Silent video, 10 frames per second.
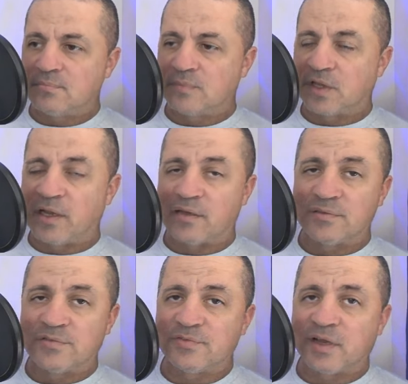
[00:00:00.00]
yeah,
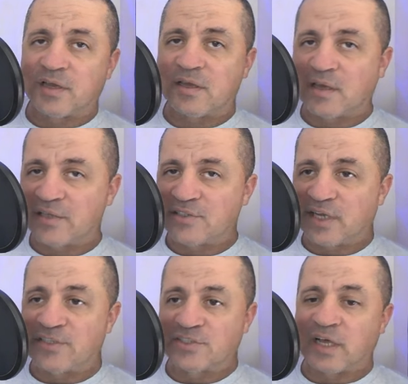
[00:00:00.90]
fuck. I just,
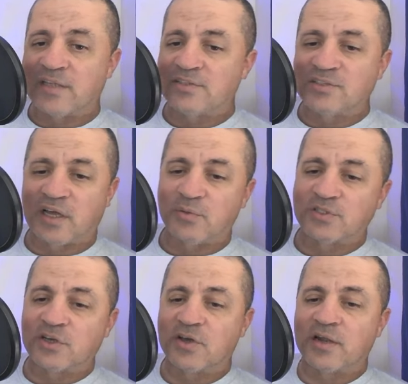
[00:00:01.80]
I just, I just thought it
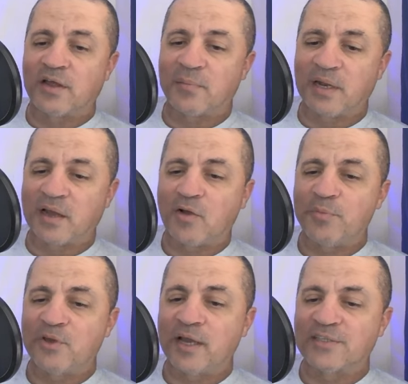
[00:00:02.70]
was good. I, I, mean, I
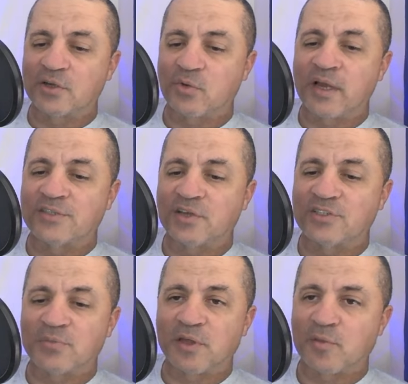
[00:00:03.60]
hope you guys agree. I saw
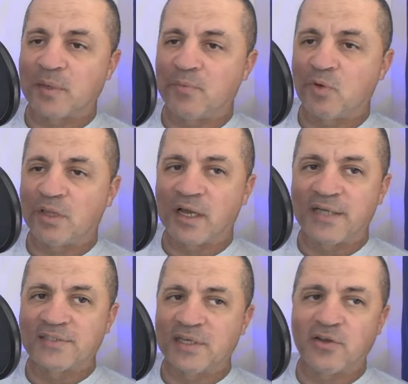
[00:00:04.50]
some other people
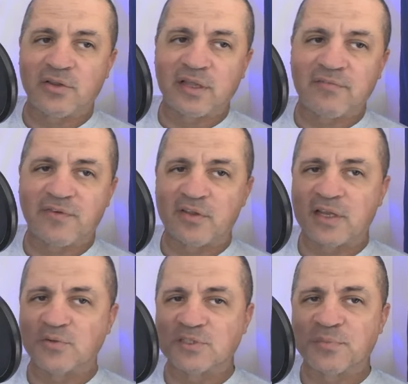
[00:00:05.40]
online saying no, they felt
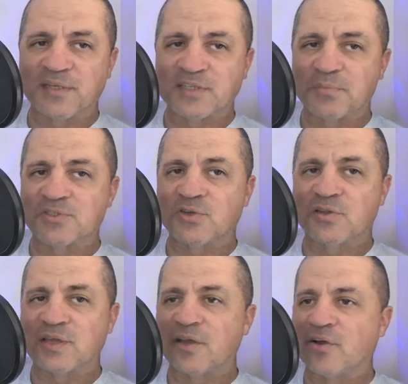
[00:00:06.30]
that it was the best episode
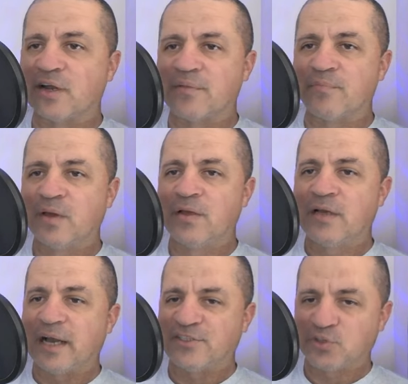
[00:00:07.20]
of the year, and I,
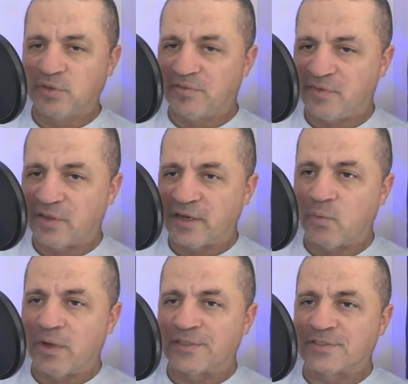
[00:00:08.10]
I truly feel that it
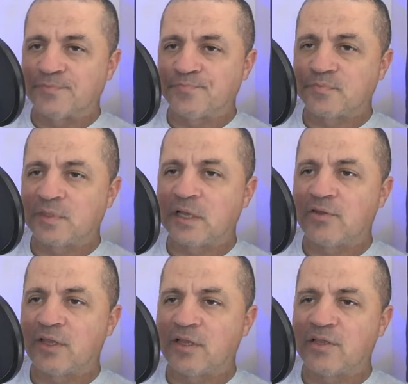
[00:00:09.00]
was.
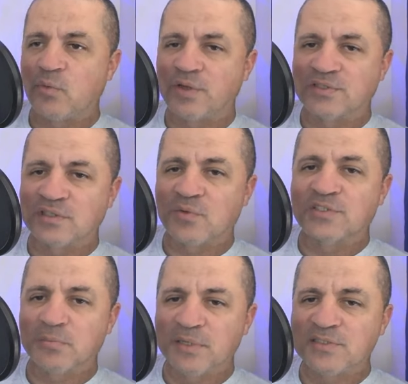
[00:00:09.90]
Now that there, there wasn't, there were
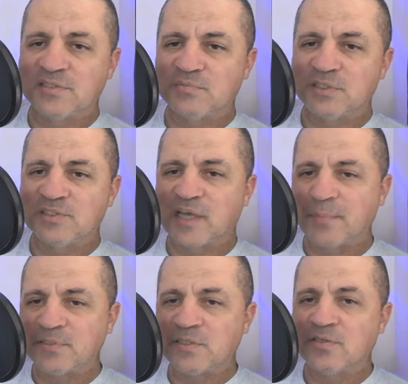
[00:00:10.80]
some mis,
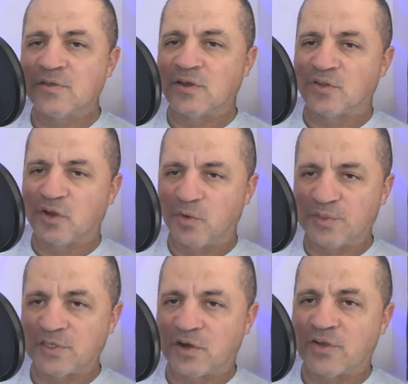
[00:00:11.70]
missteps. You know, there
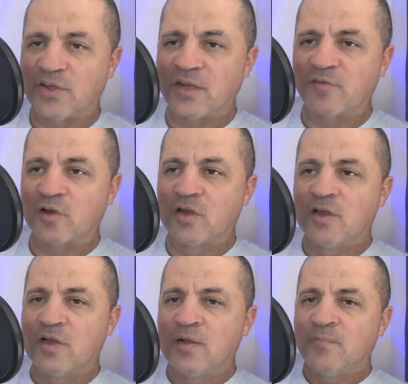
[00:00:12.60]
always are. You can never,
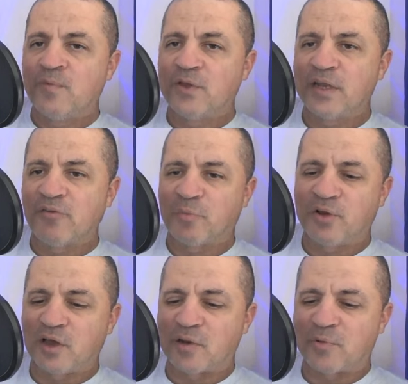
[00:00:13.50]
you can never
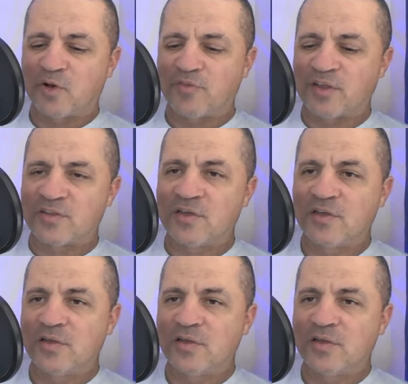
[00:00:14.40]
put on a perfect